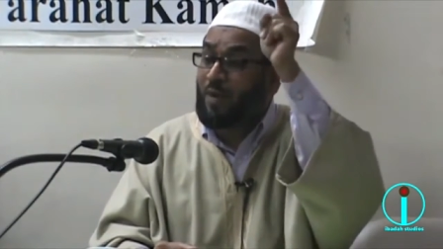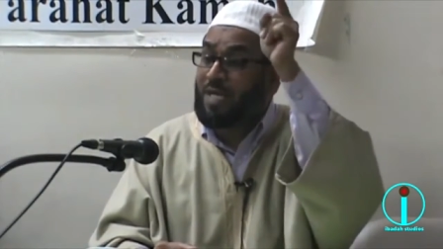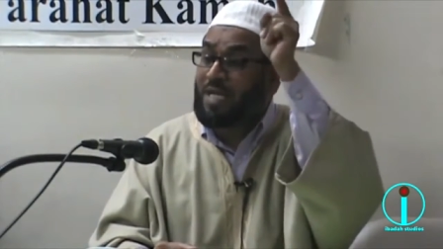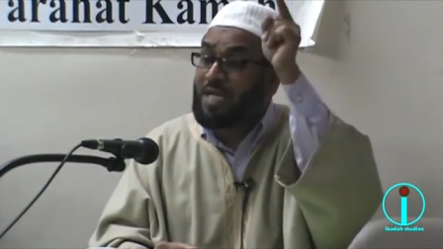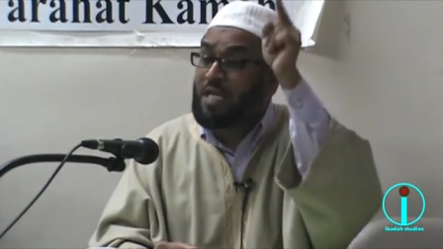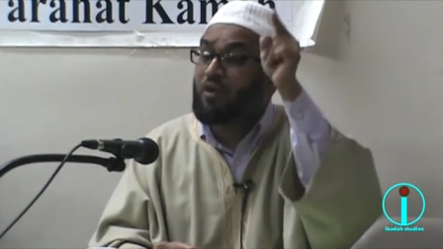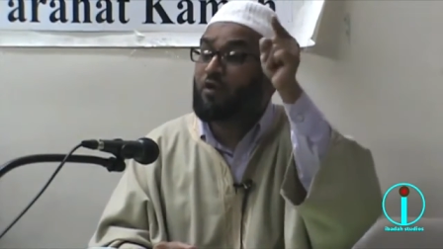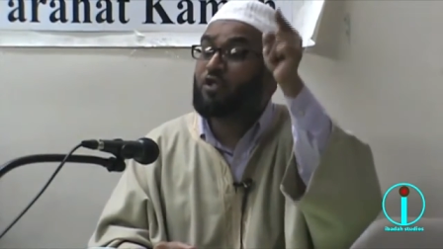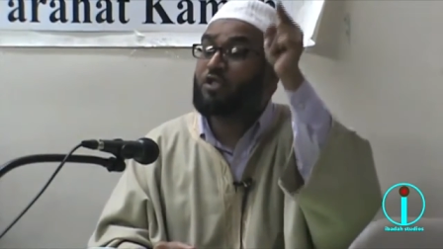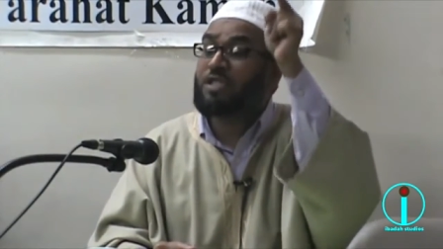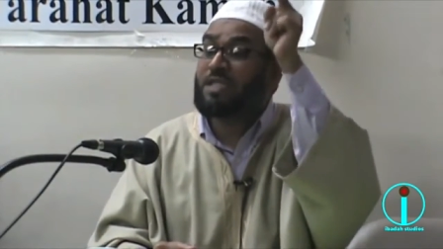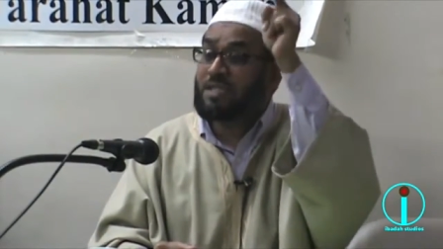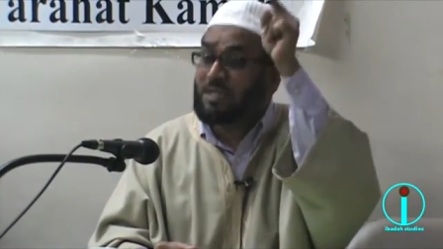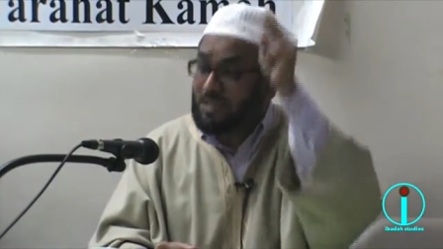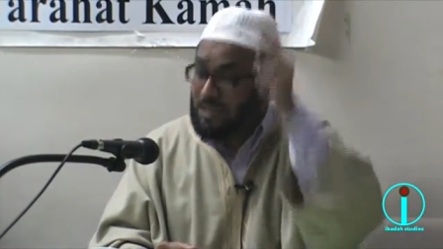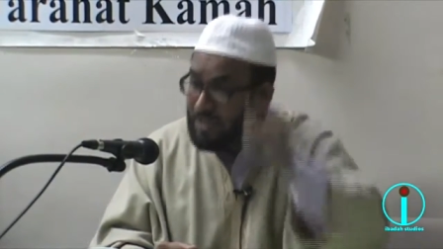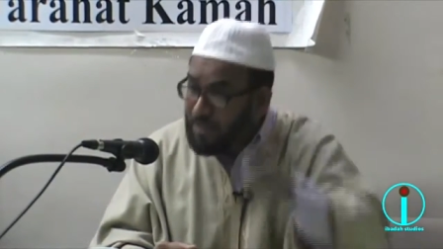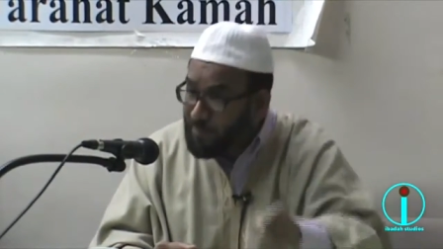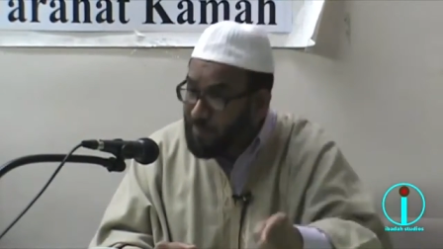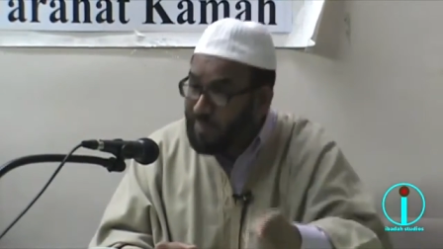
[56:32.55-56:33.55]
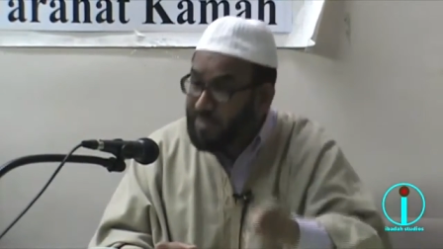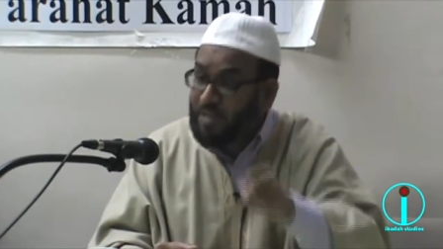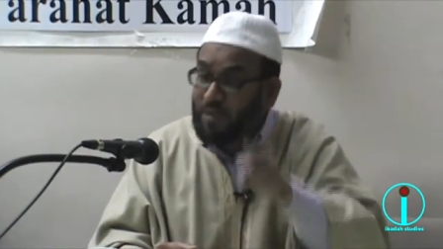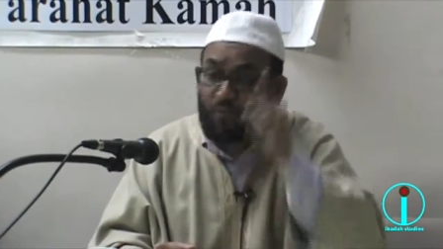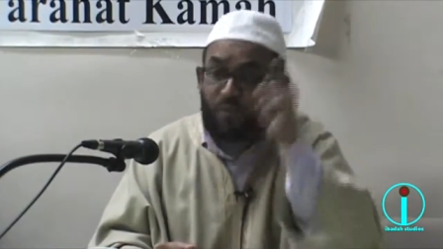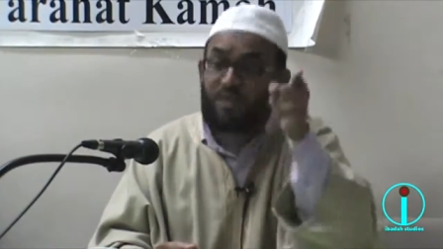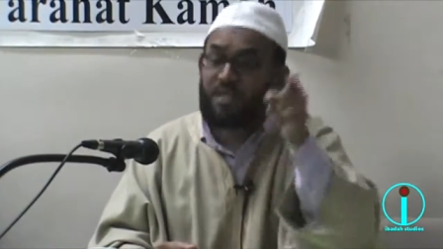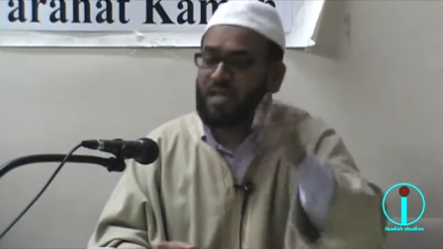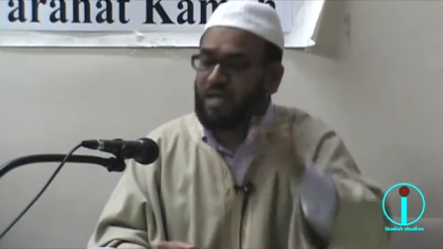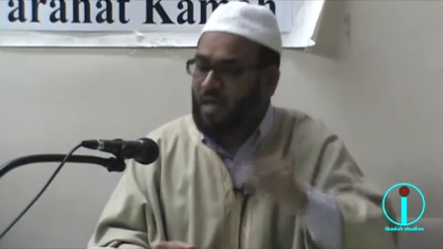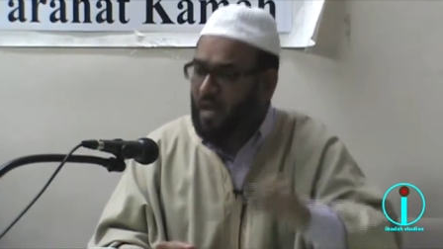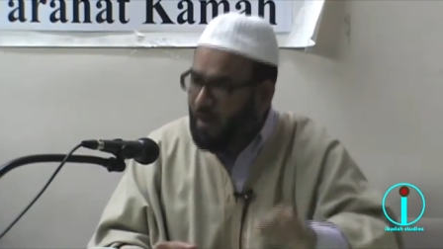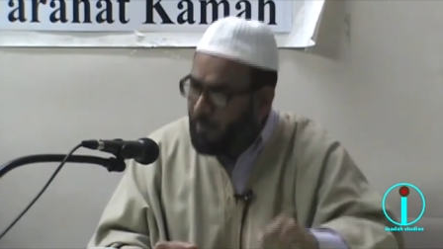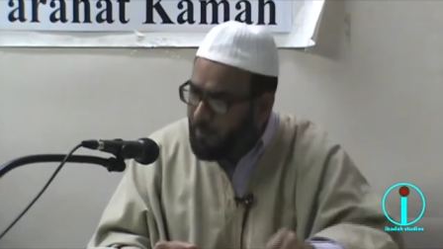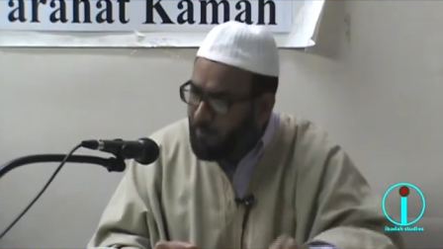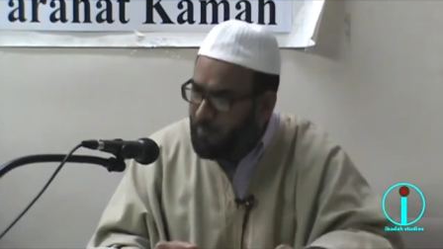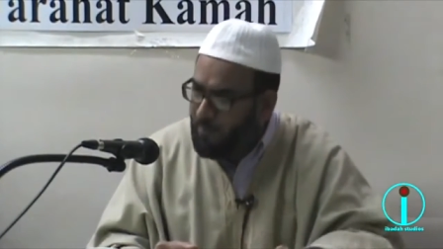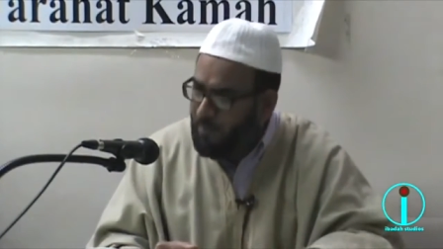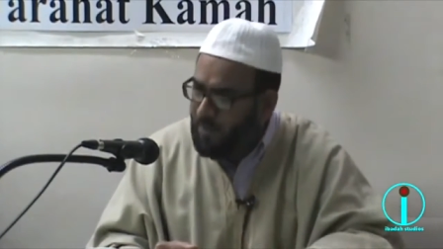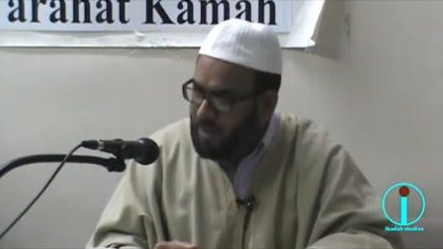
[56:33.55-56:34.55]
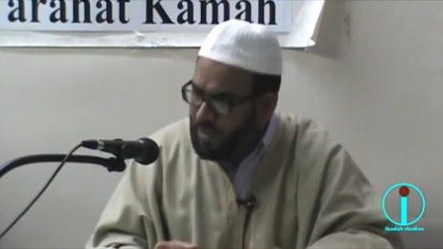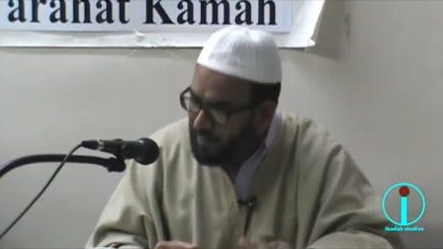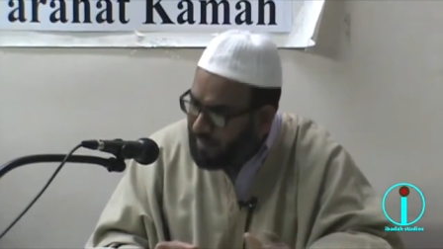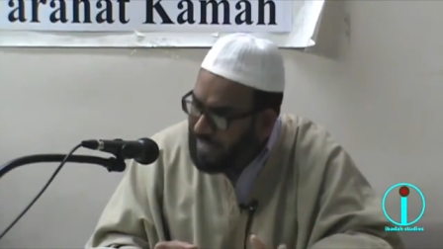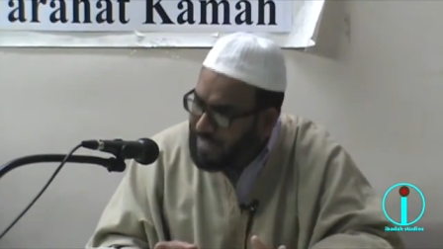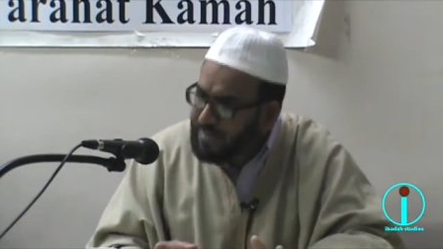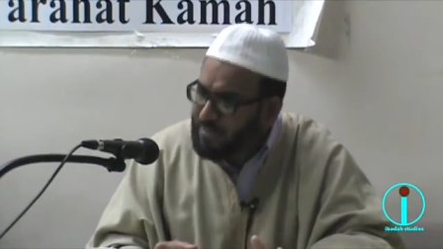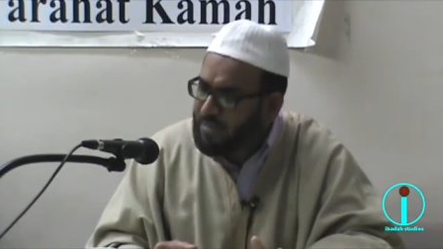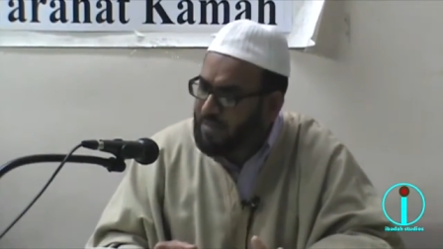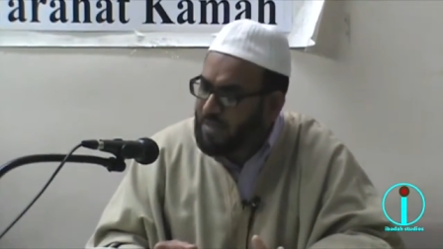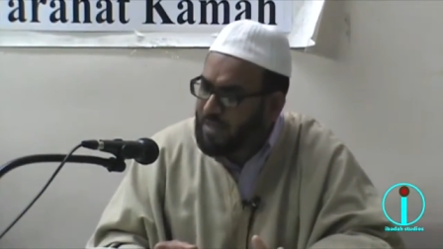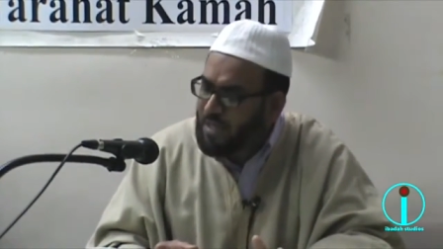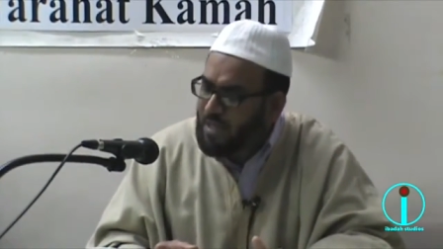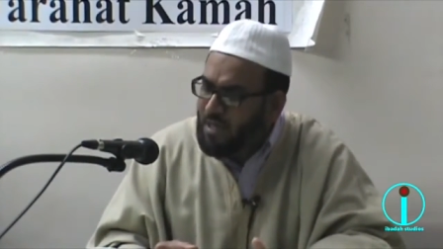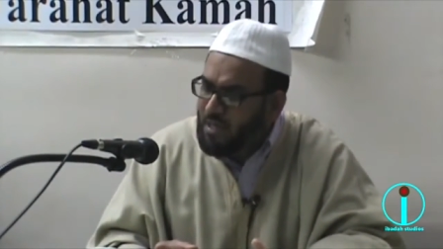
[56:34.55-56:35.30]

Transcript: when he or she is sleeping than when they're up, correct?